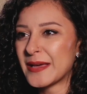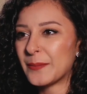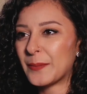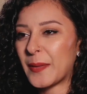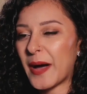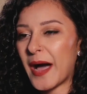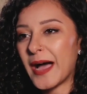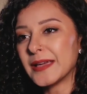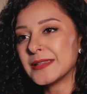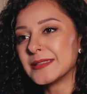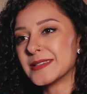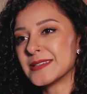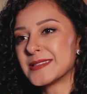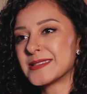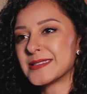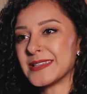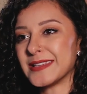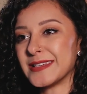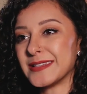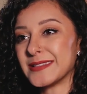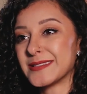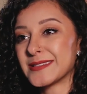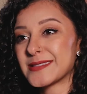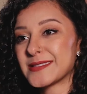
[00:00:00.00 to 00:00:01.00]
Behind the
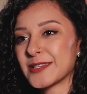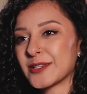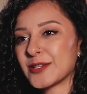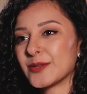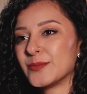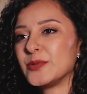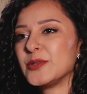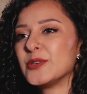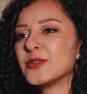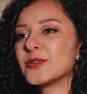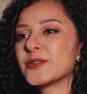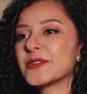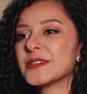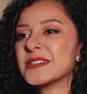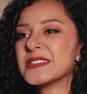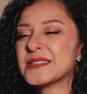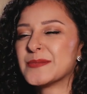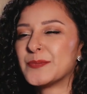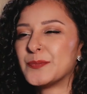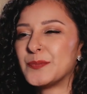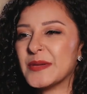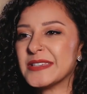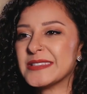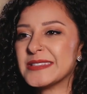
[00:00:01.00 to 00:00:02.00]
scenes, the computer is
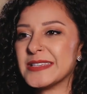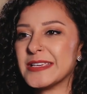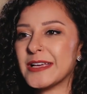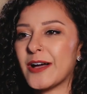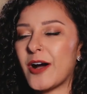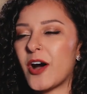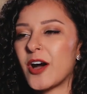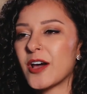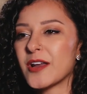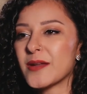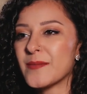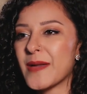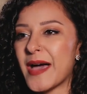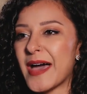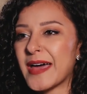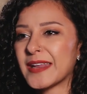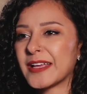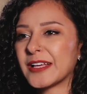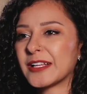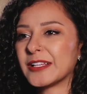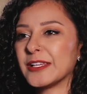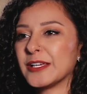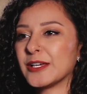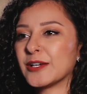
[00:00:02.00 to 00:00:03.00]
busy
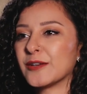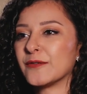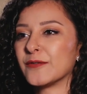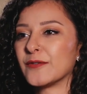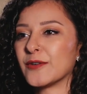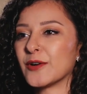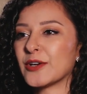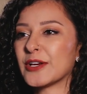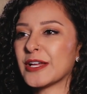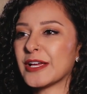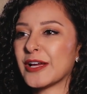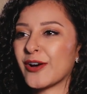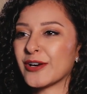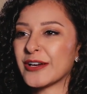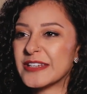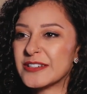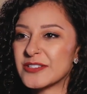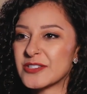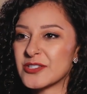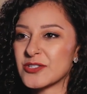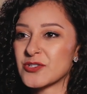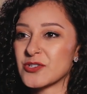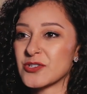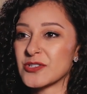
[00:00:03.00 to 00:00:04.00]
automatically converting our
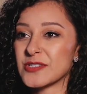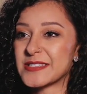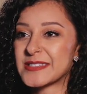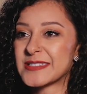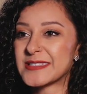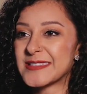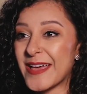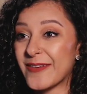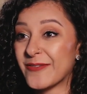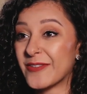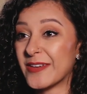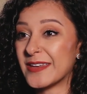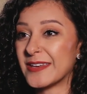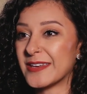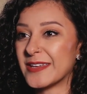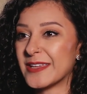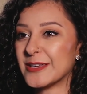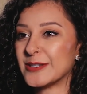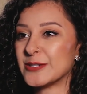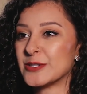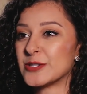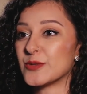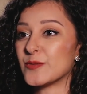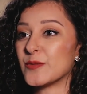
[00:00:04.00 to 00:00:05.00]
integer 7
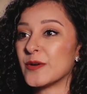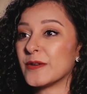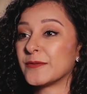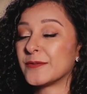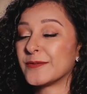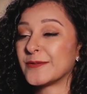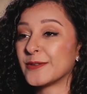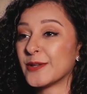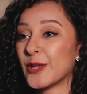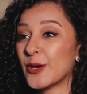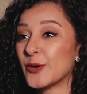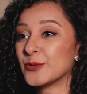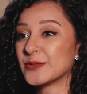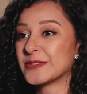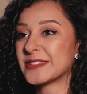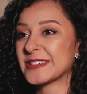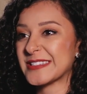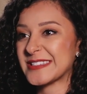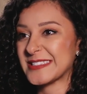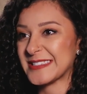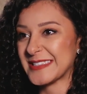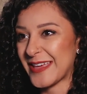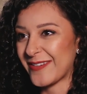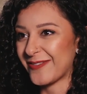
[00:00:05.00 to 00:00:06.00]
into a float
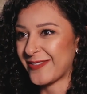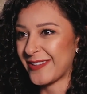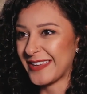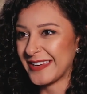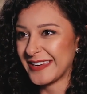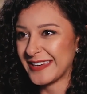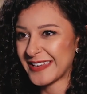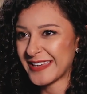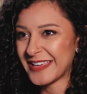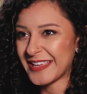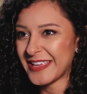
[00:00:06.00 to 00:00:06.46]
7.